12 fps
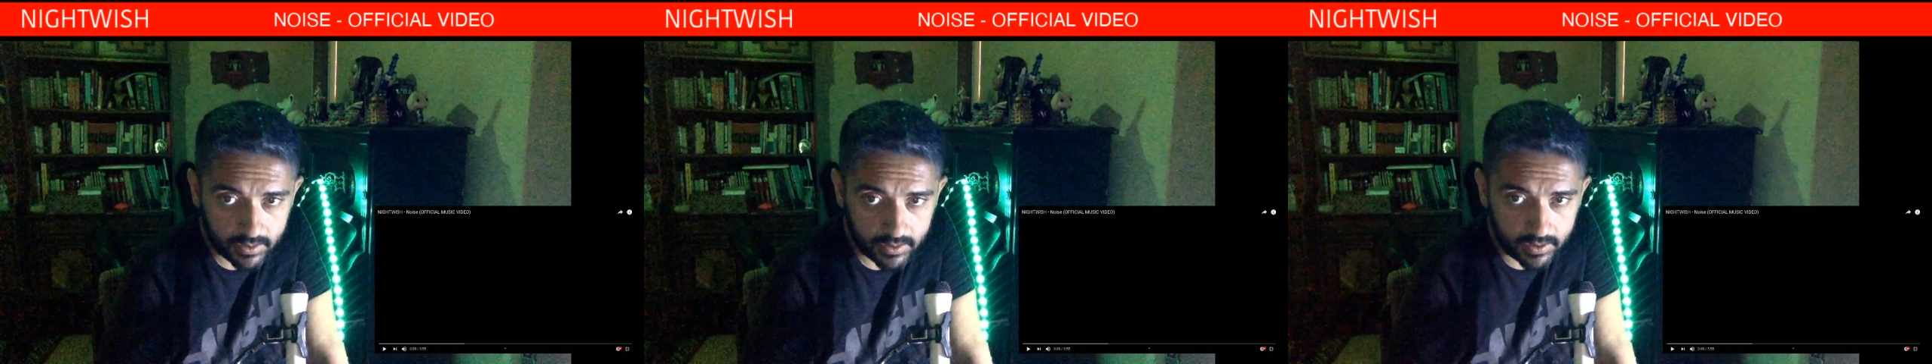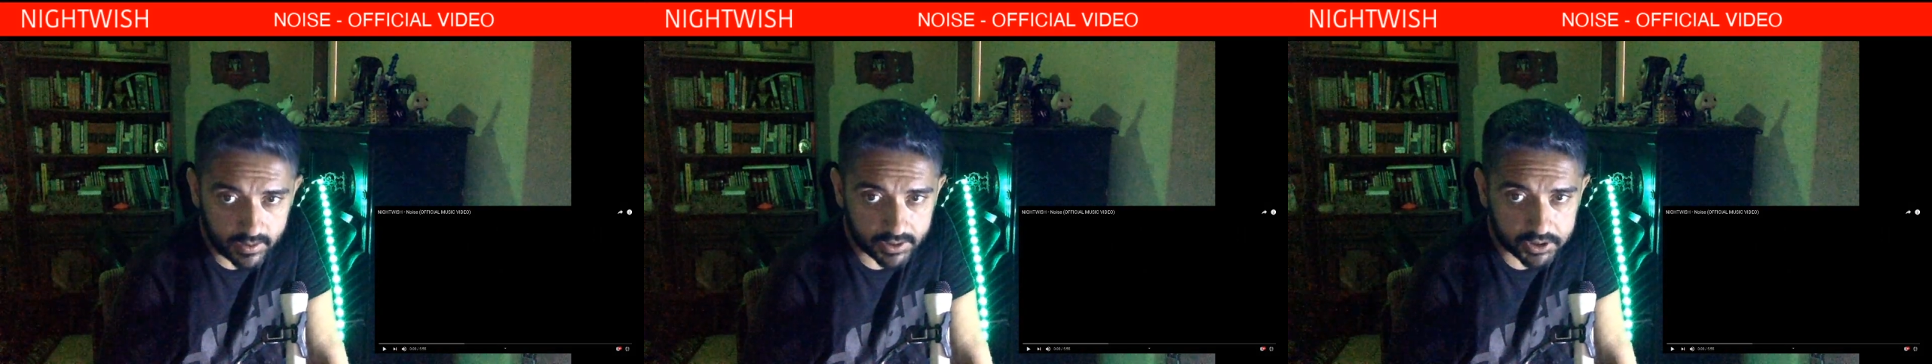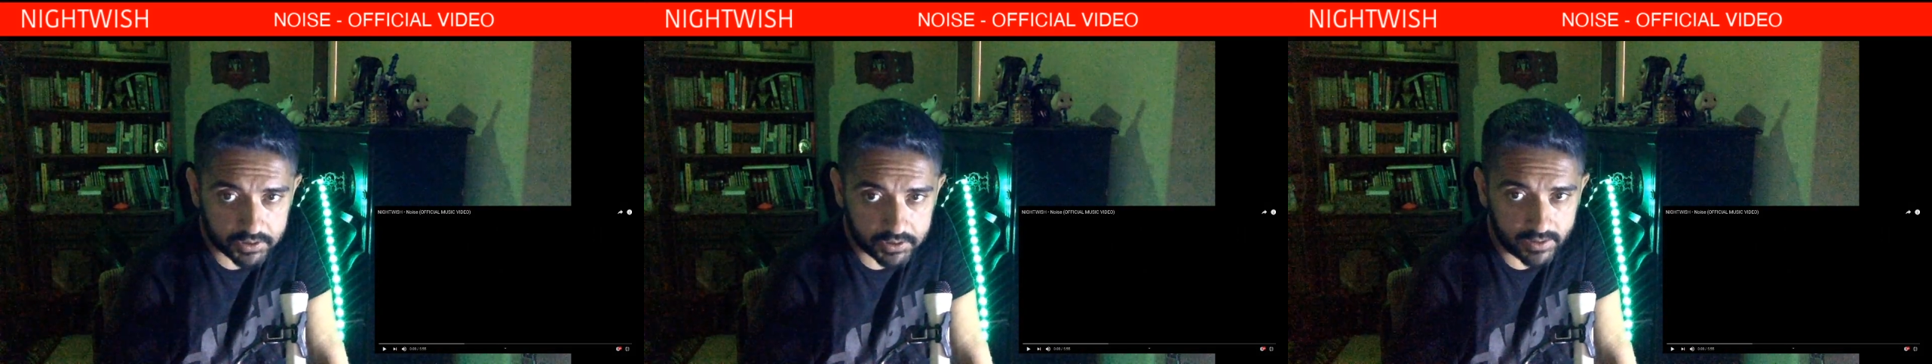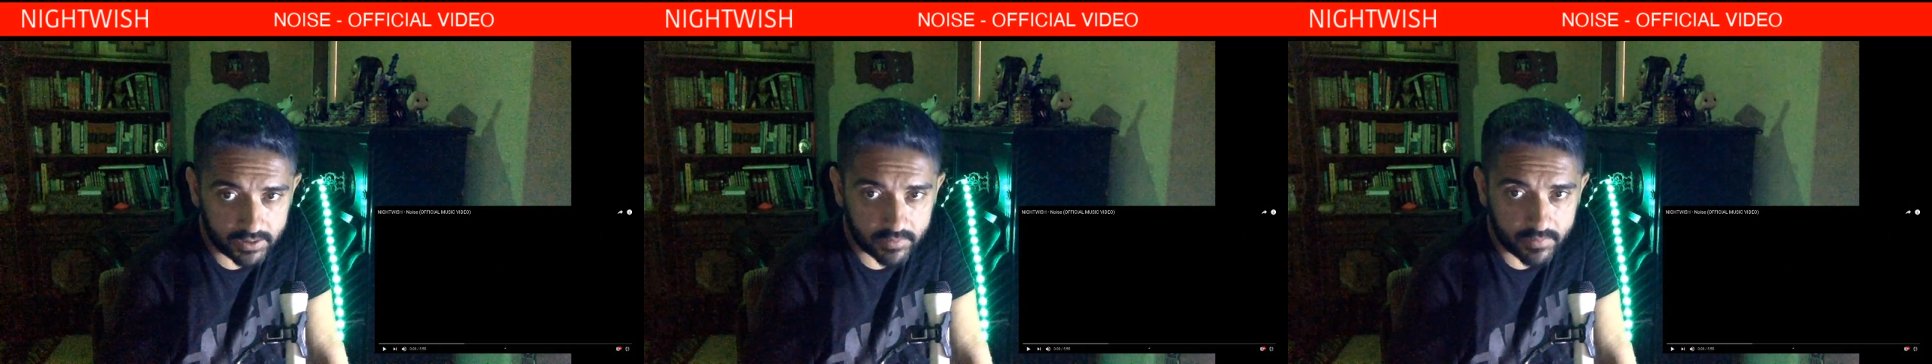I
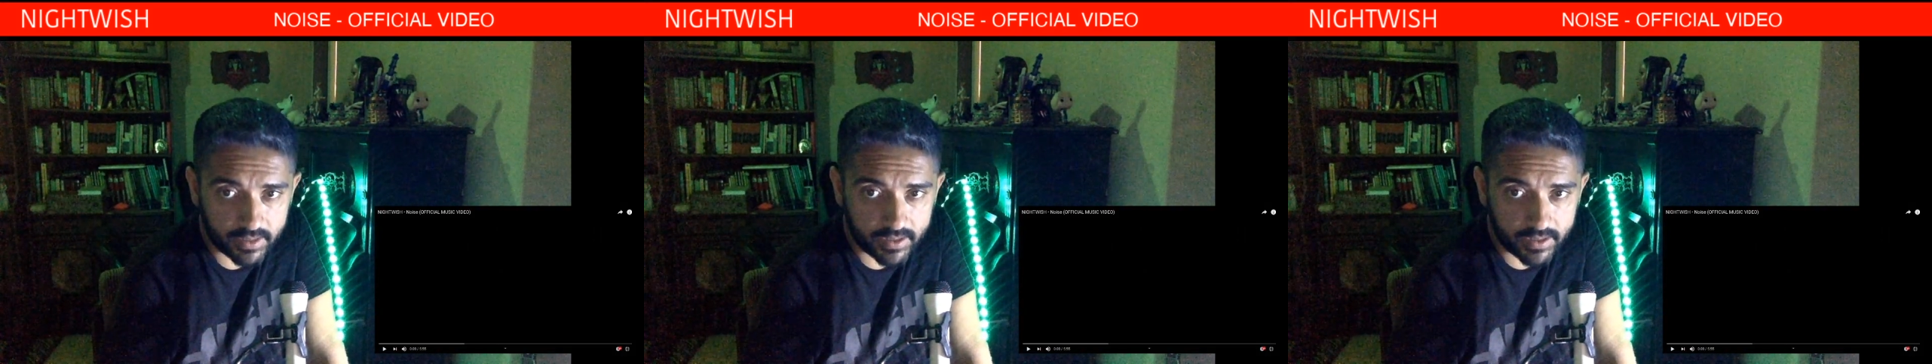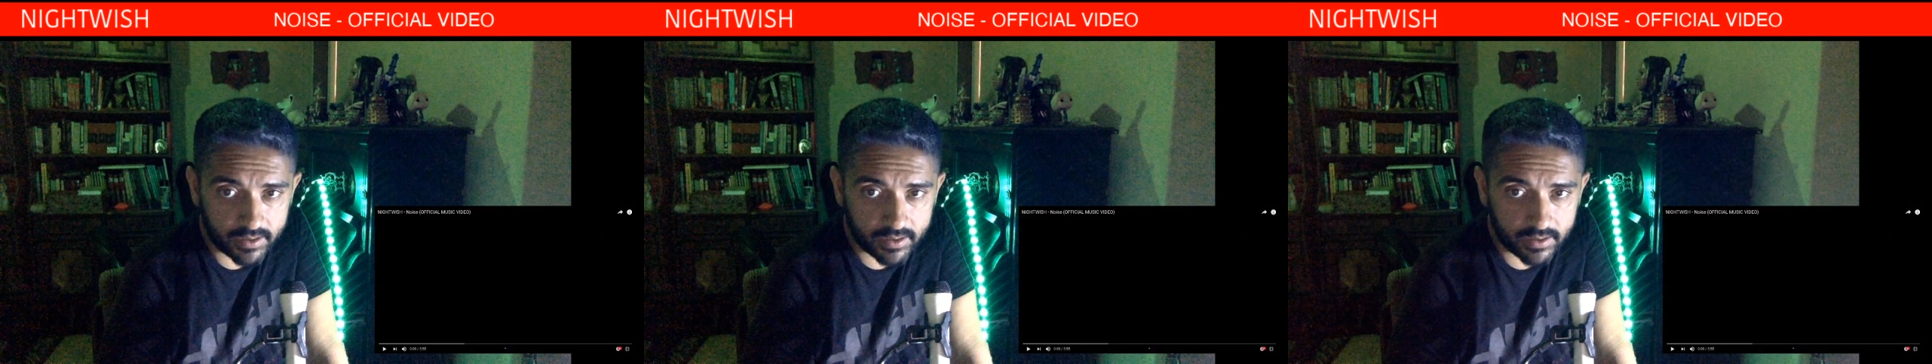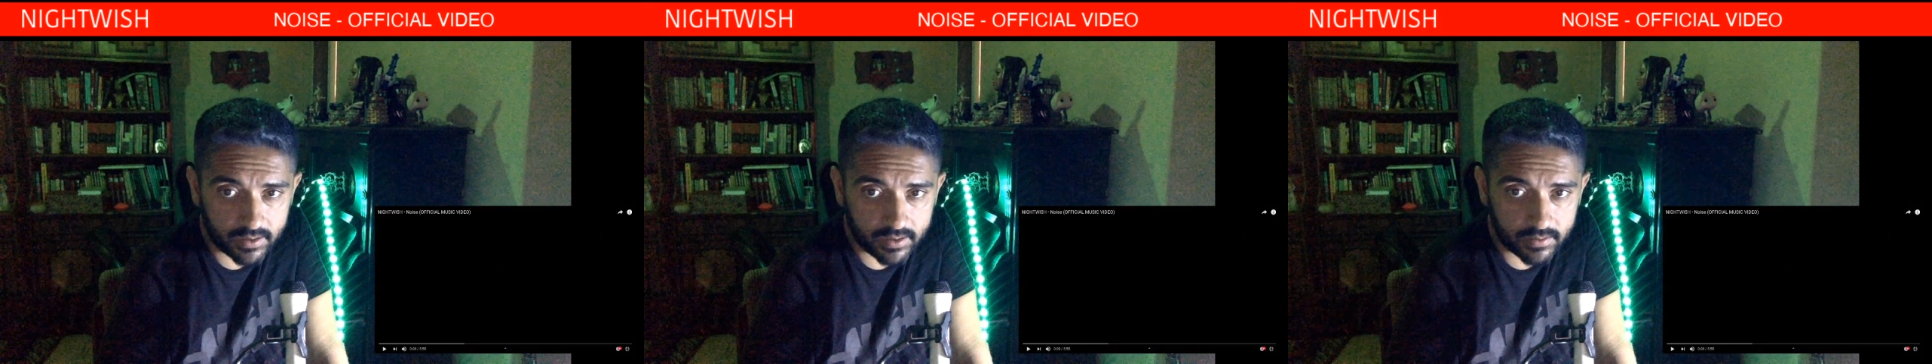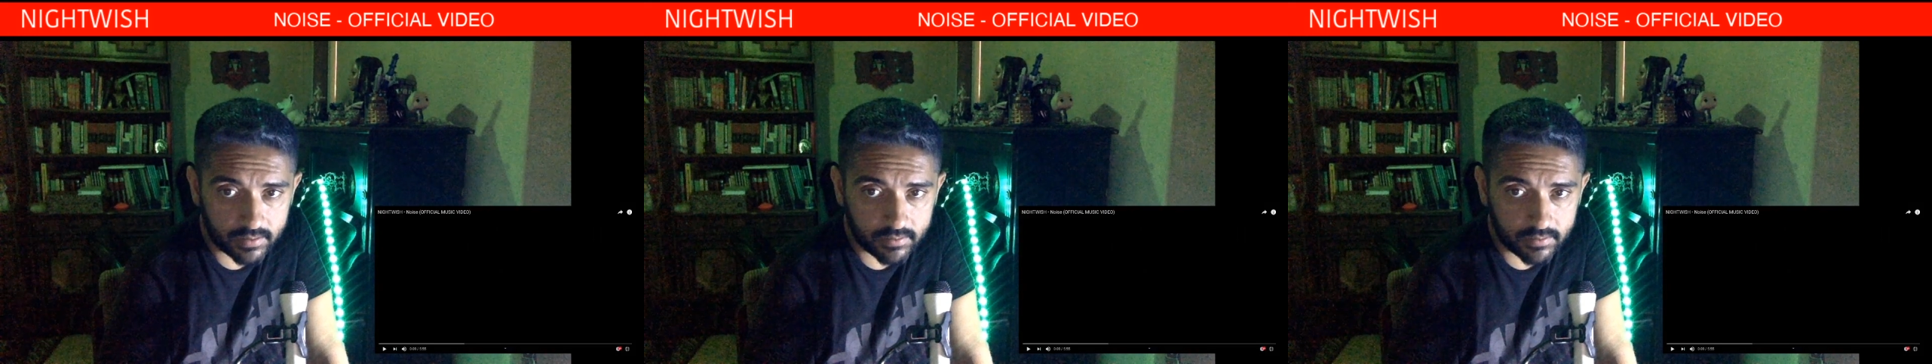actually look my
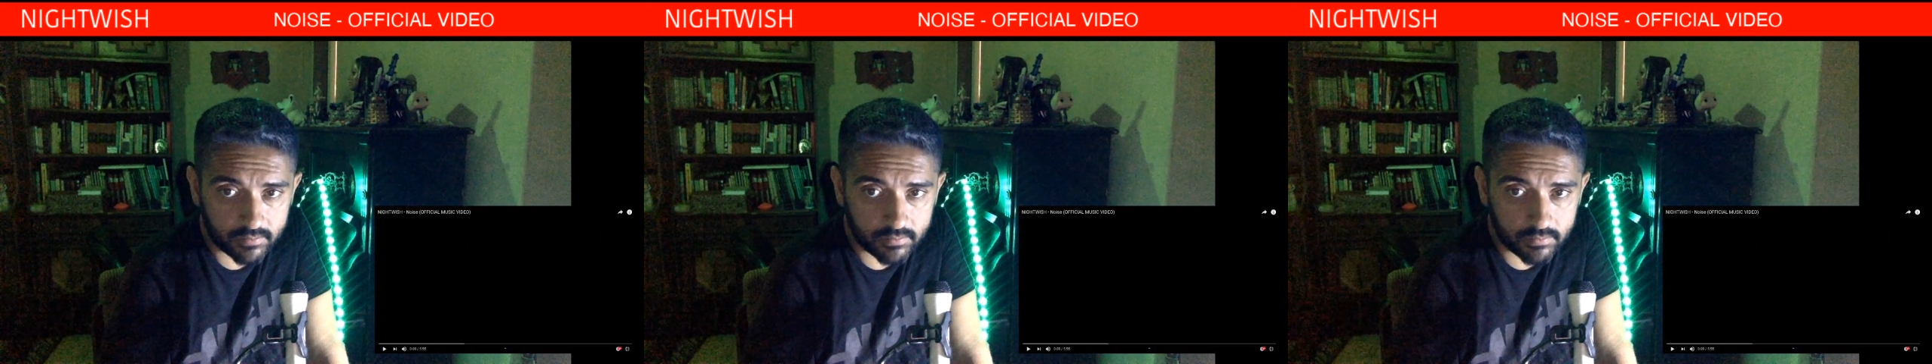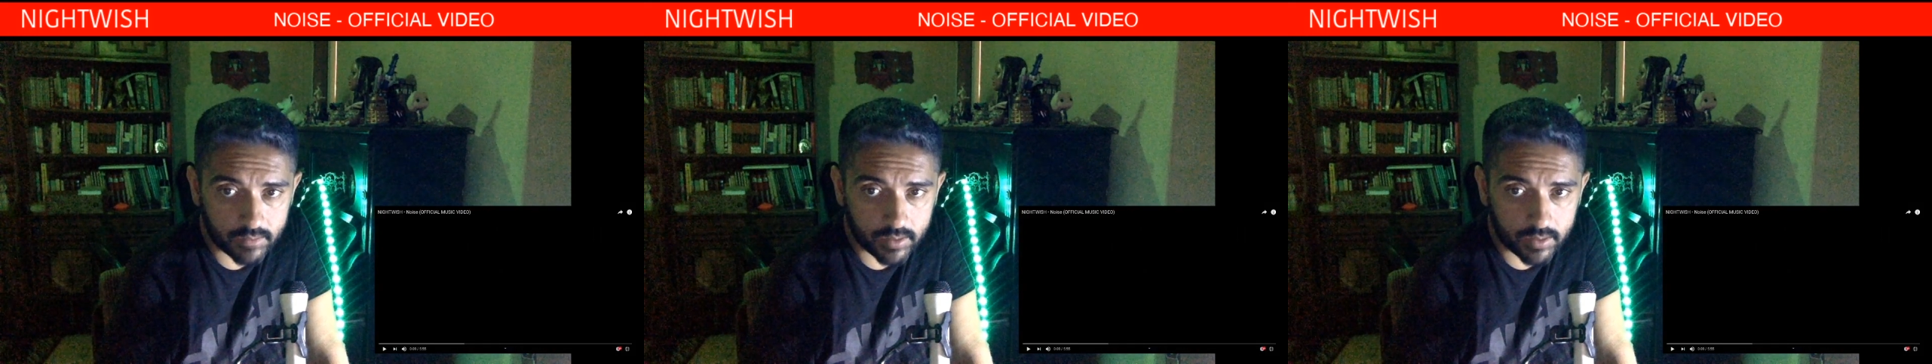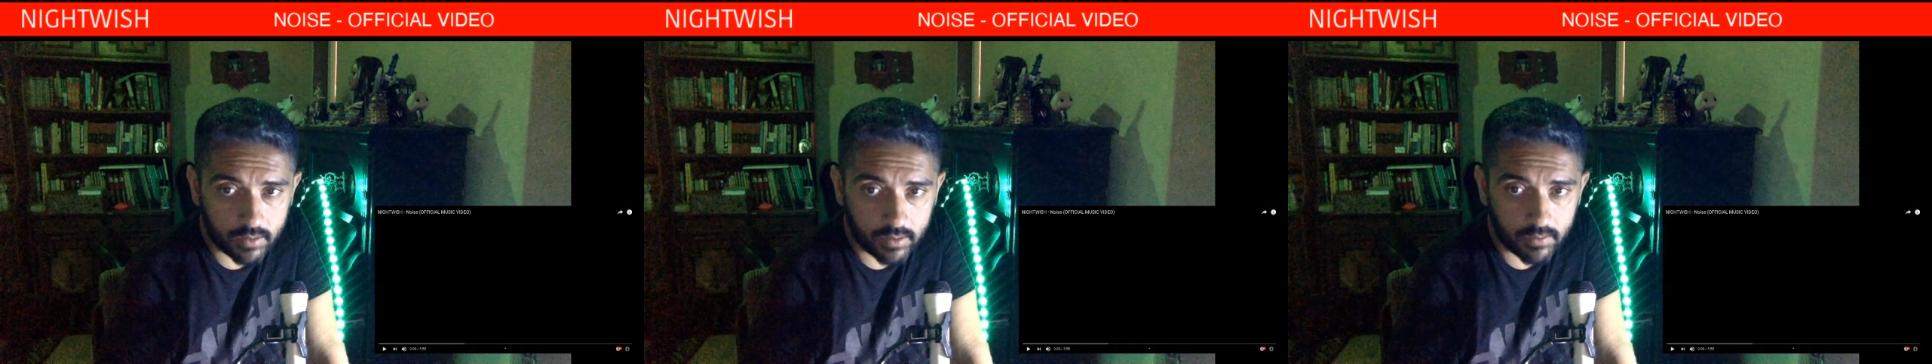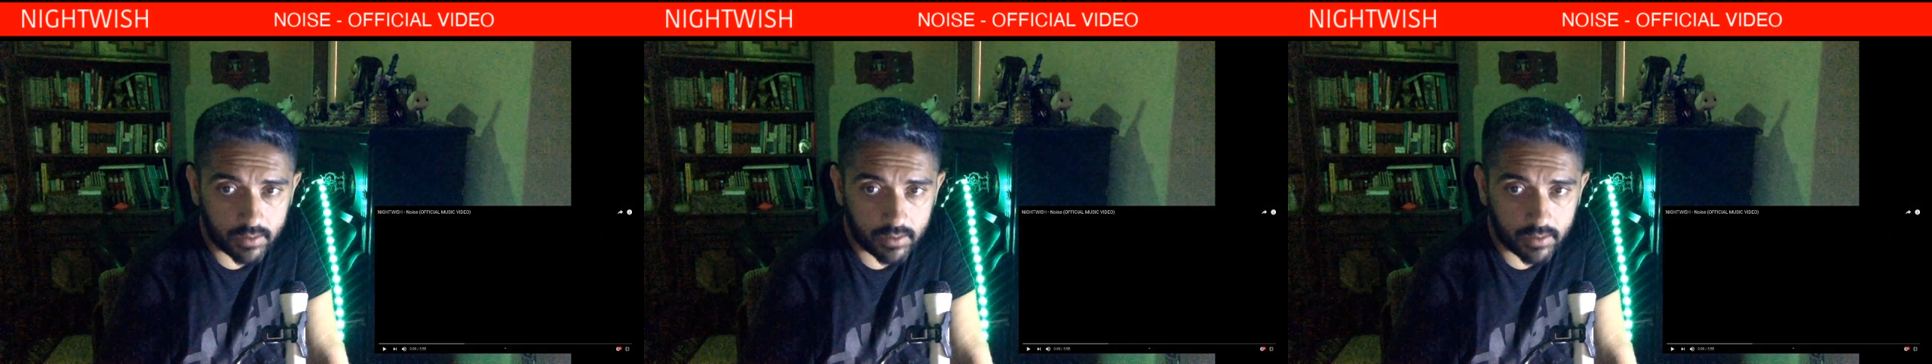my color.